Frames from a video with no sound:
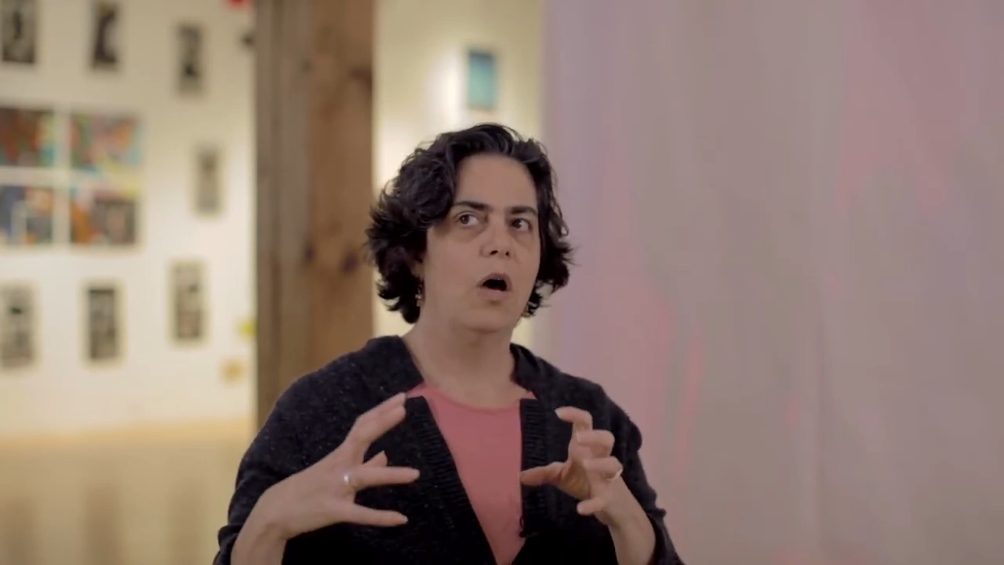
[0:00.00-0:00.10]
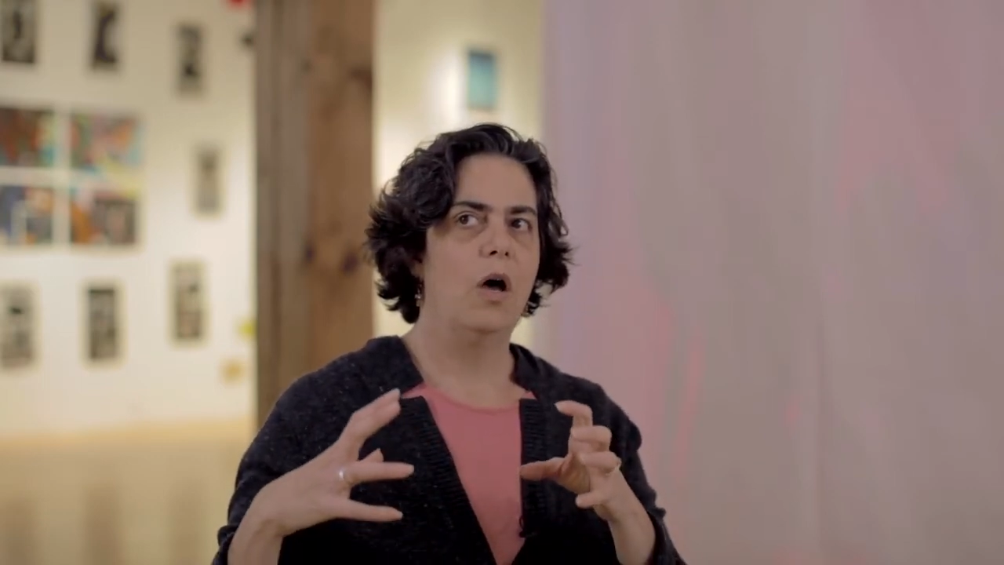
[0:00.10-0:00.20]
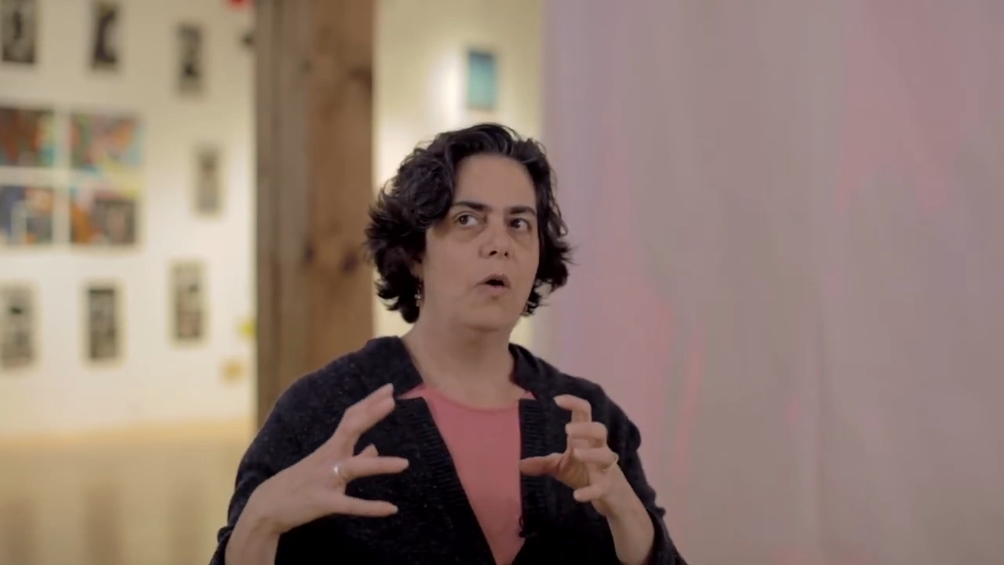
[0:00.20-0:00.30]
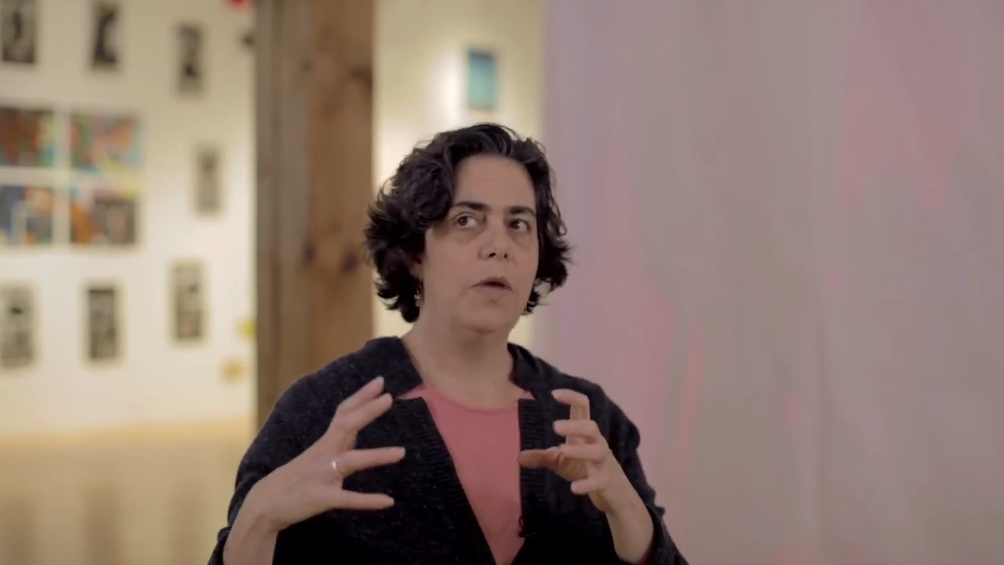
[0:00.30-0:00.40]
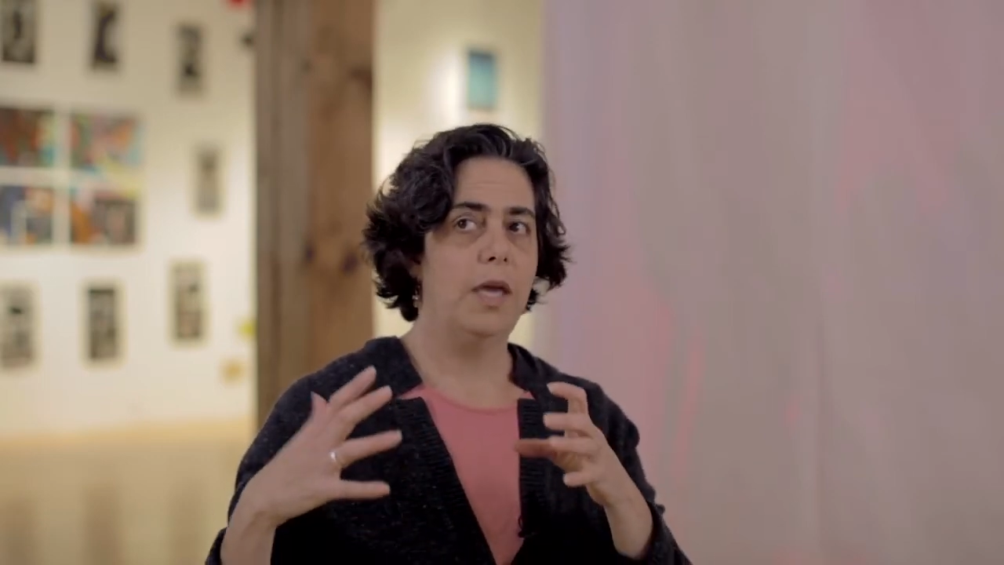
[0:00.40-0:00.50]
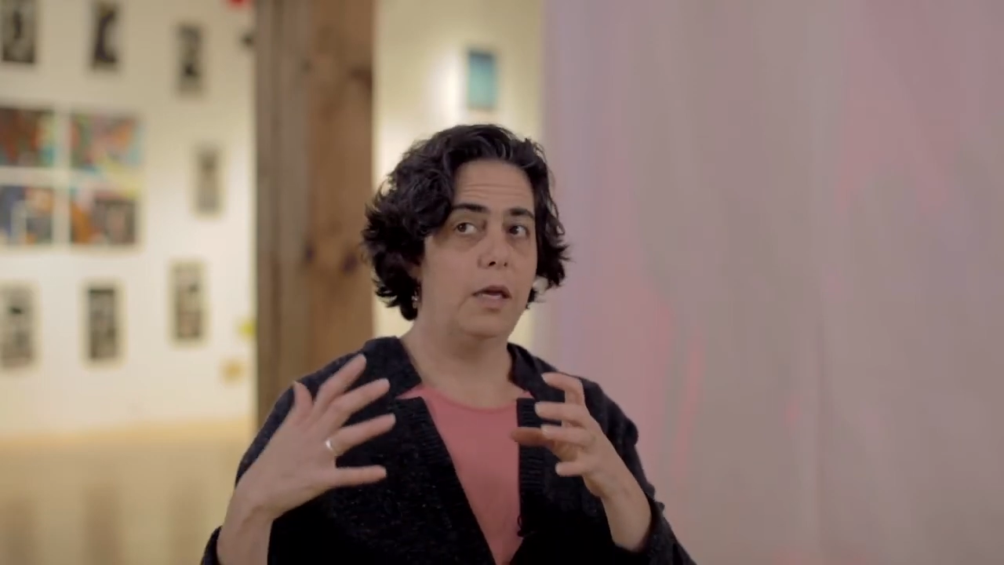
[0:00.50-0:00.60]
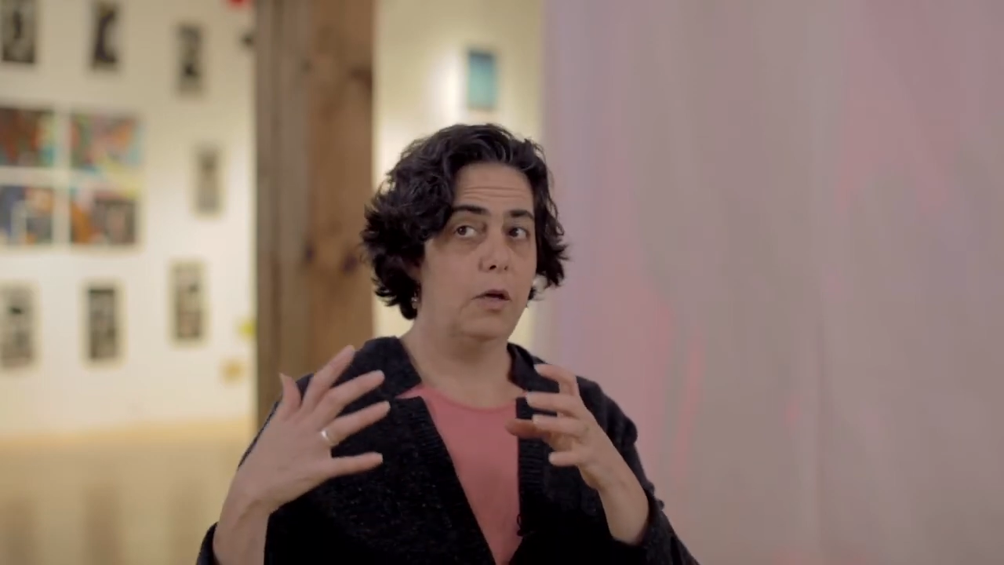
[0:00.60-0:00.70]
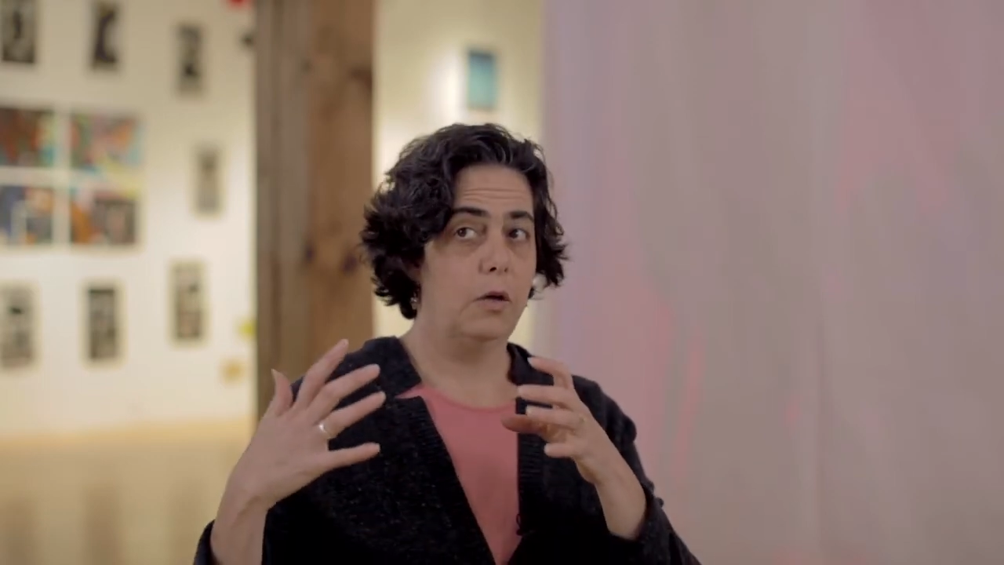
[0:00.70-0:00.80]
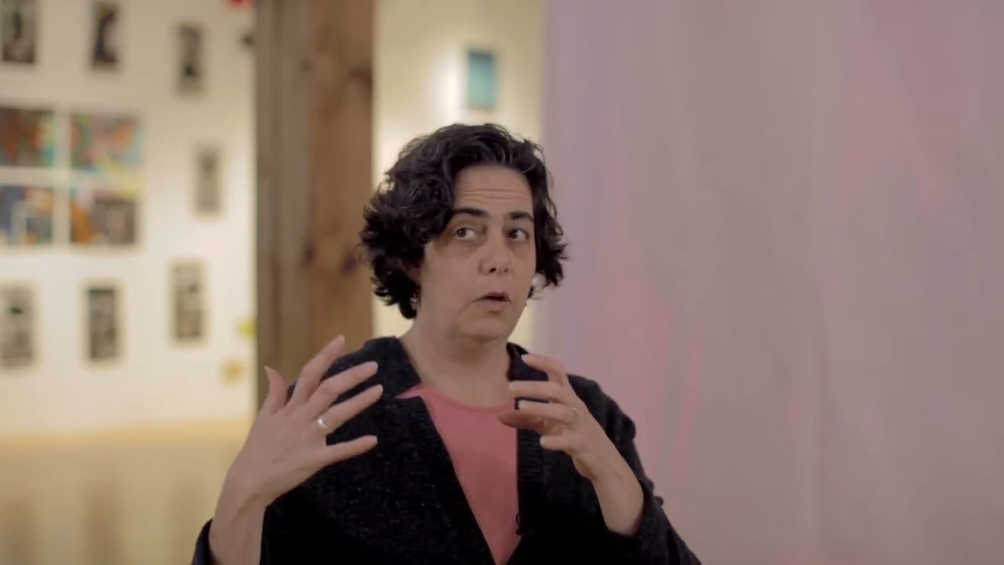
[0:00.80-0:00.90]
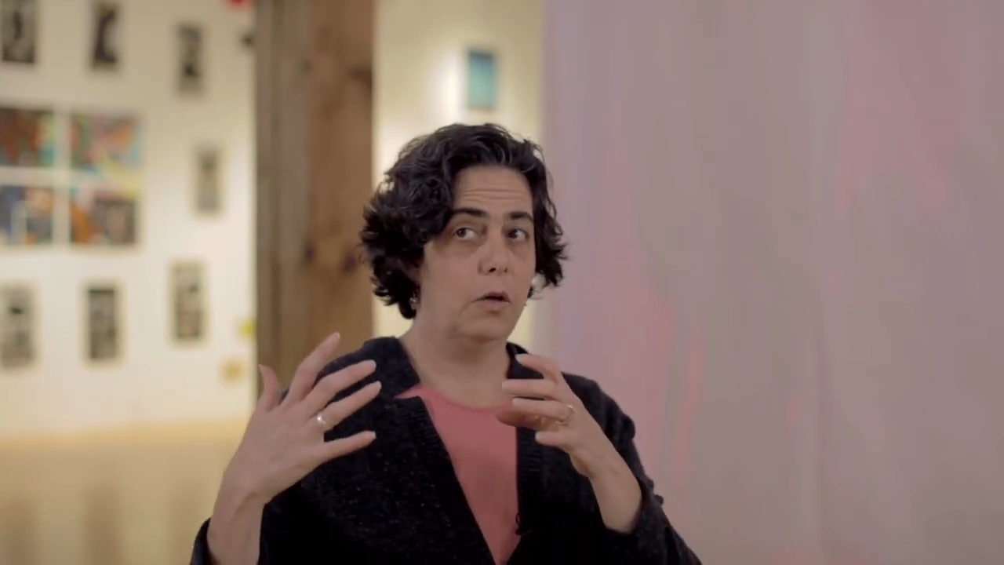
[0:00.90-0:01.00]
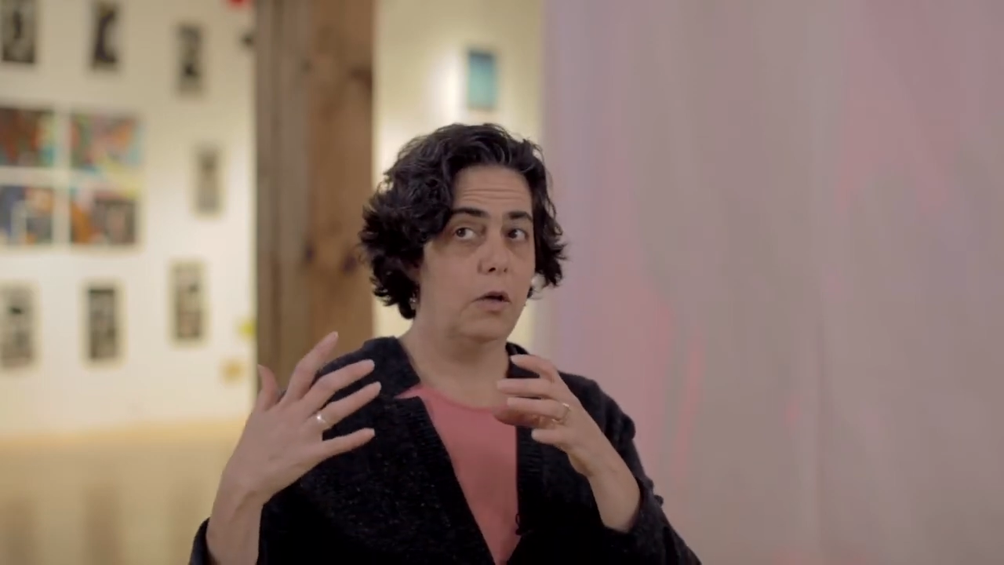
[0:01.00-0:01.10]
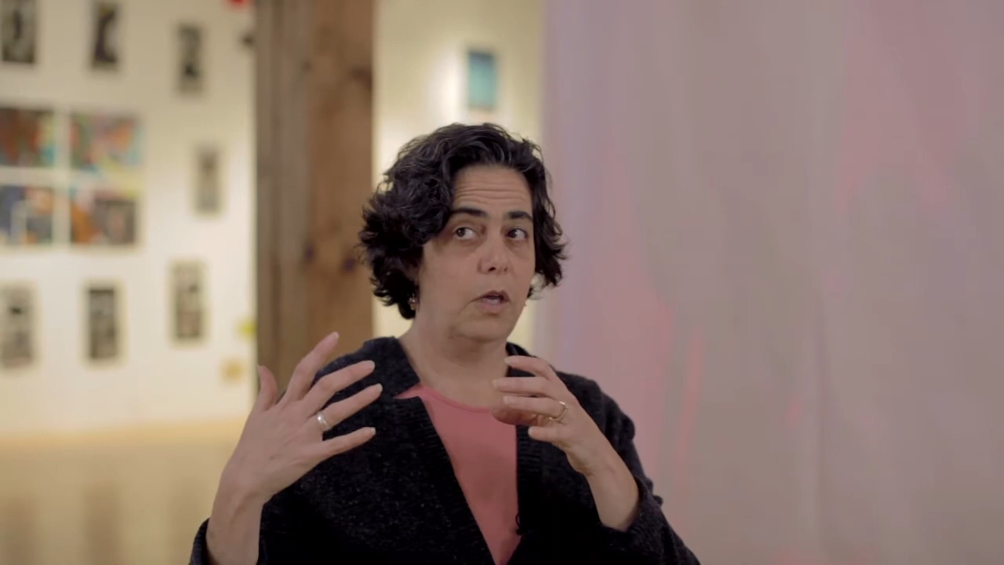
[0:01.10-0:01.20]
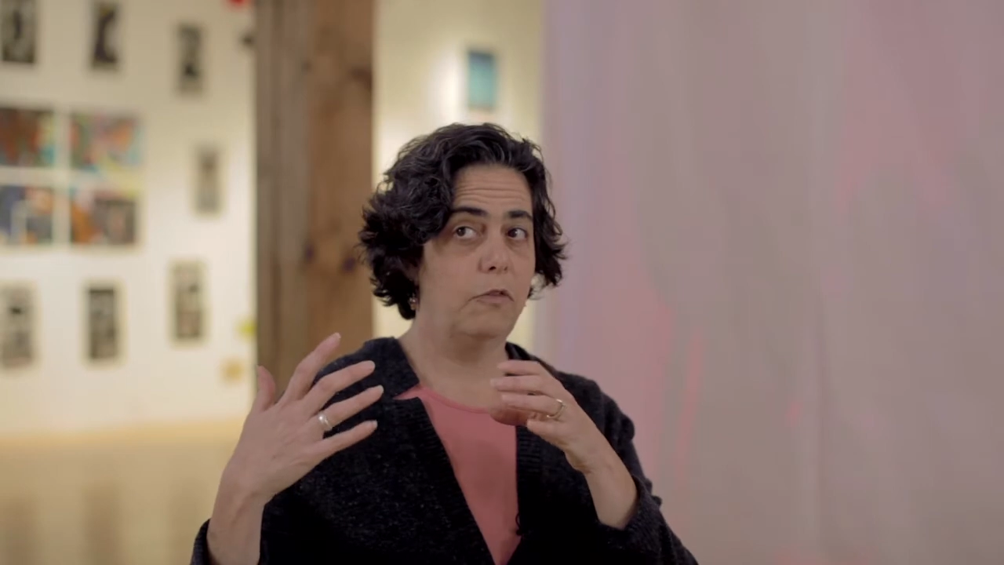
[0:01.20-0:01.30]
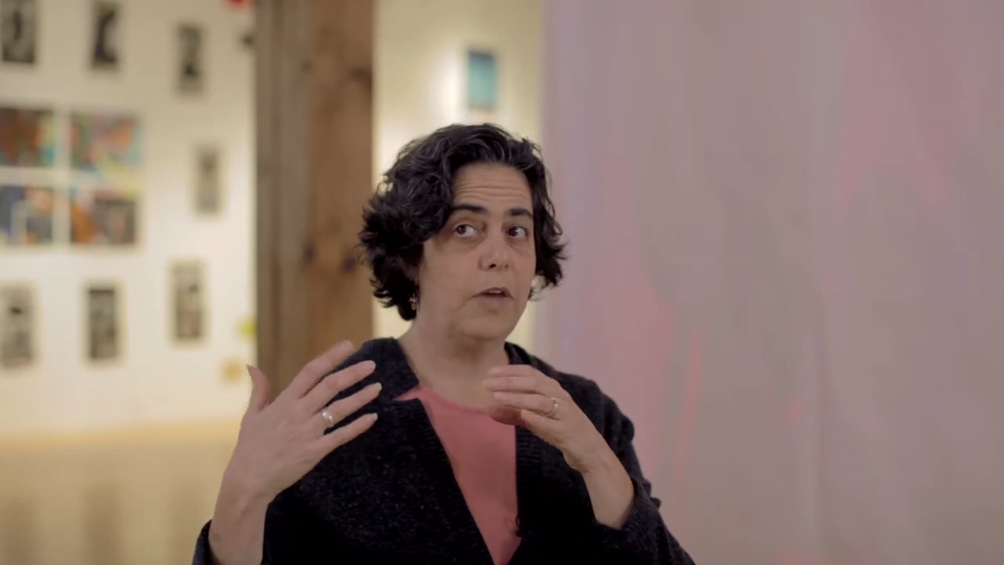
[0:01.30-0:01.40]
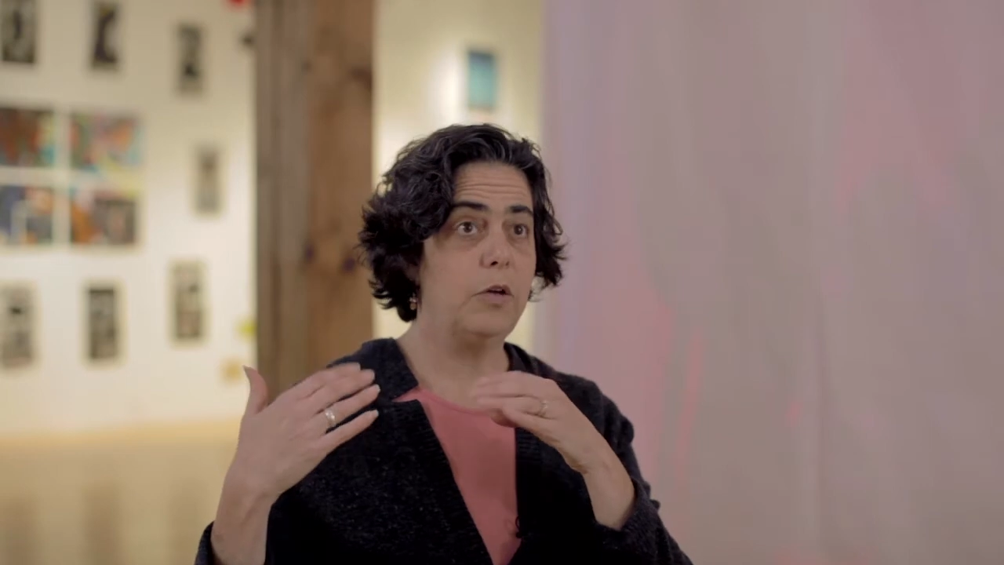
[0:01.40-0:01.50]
okay, if